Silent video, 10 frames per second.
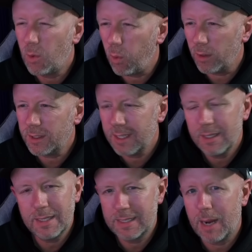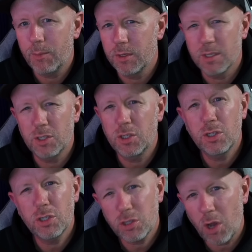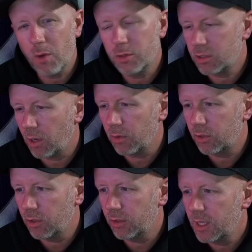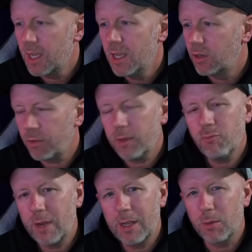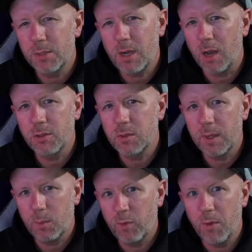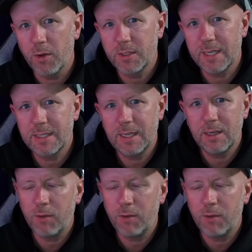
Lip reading: quality of these cameras is so, so good. Nothing really comes close to it with my testing.